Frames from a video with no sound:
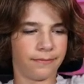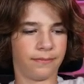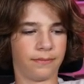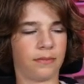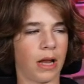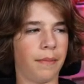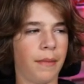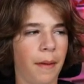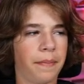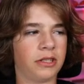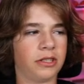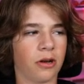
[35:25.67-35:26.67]
I'm not
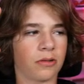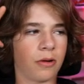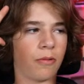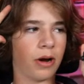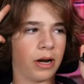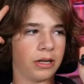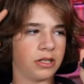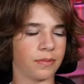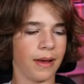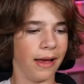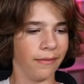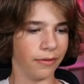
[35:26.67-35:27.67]
being choked. Don't worry. It's just my
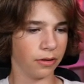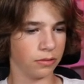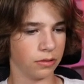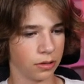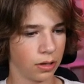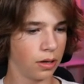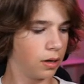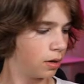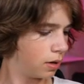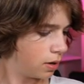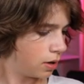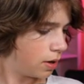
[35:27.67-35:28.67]
headphones.
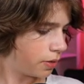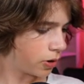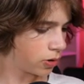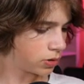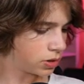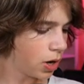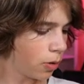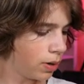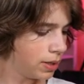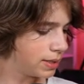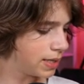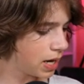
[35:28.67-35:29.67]
There's no
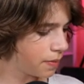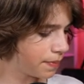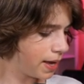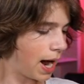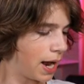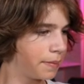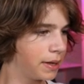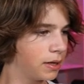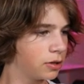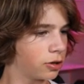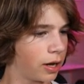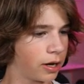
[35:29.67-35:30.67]
one sitting behind me
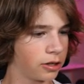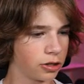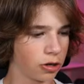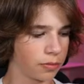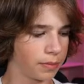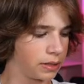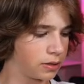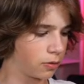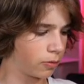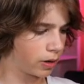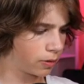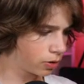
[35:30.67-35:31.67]
trying to choke me. Don't
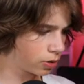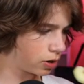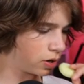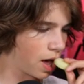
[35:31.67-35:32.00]
worry. We're good.